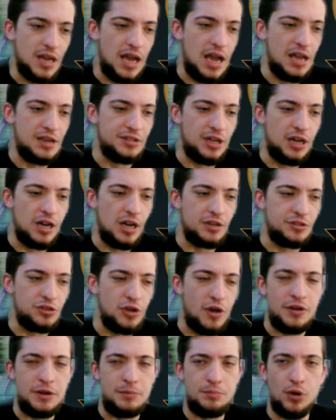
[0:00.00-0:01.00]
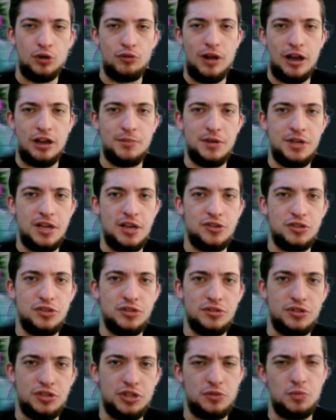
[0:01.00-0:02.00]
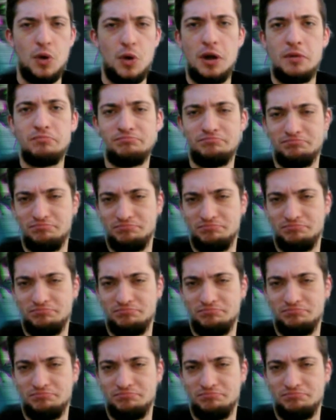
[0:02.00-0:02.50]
And do you have any book recommendations? Just one.